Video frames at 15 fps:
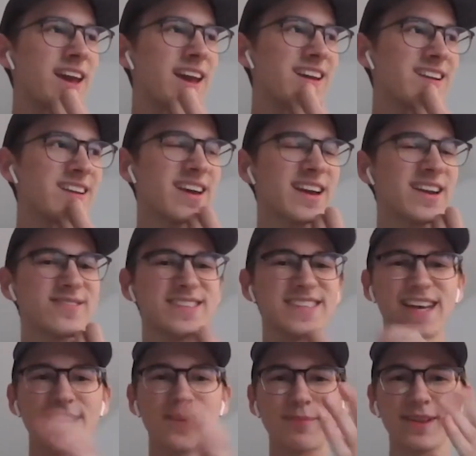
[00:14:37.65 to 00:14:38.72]
and kind of
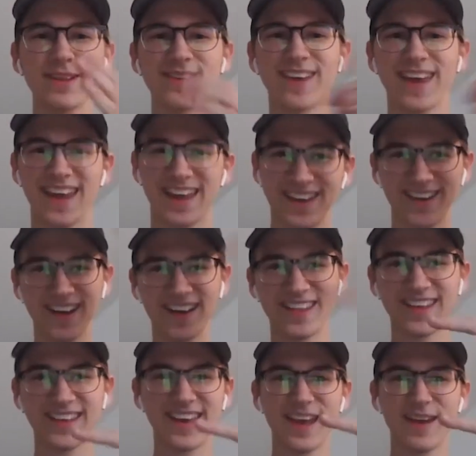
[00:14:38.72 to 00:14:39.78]
set up a little anchor and
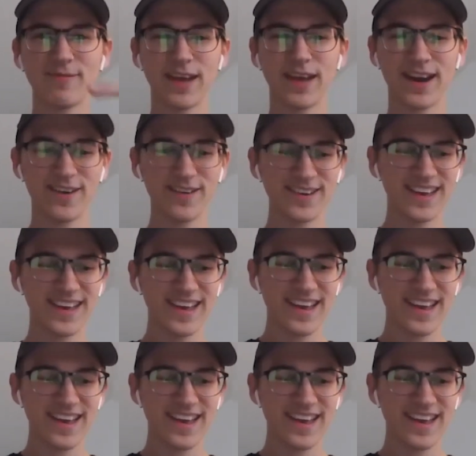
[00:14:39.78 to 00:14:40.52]
then came down.